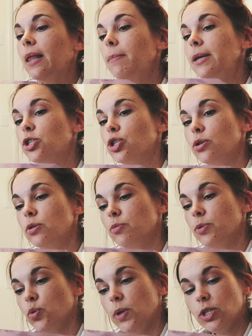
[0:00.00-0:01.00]
let me choose
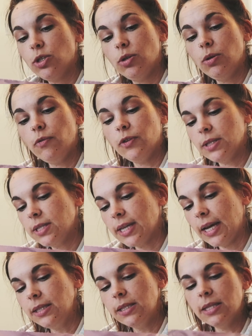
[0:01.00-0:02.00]
between 2 different
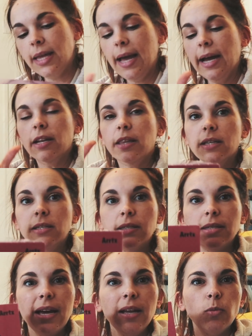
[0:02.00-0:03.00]
sets. They had this
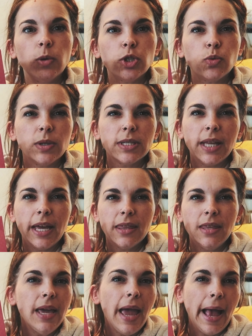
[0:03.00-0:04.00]
set, which was
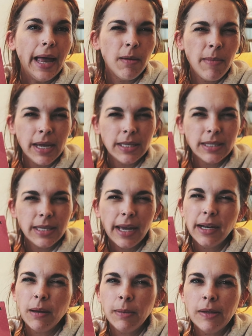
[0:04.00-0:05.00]
like the anime
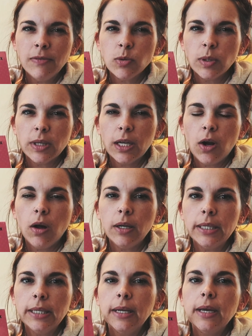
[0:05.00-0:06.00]
set, I believe is what they call
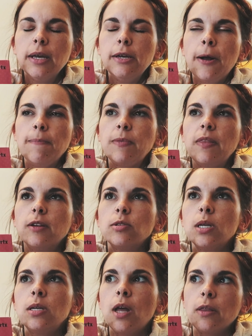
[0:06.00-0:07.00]
it. And then there's
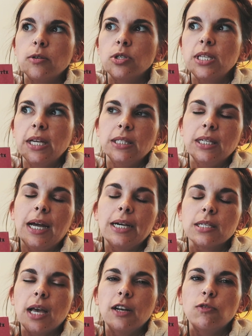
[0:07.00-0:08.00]
another set that
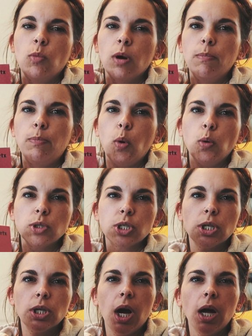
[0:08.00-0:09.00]
has kind of more
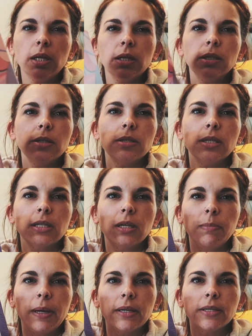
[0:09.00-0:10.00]
bolder colors in
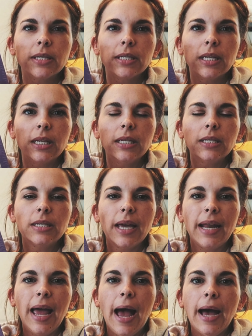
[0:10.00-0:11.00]
comparison to this,
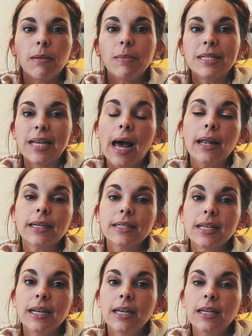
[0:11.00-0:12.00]
and it had
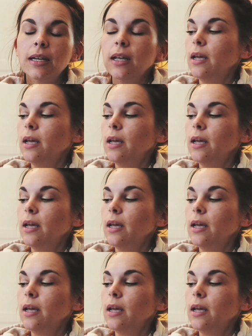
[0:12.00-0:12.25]
metallics in it.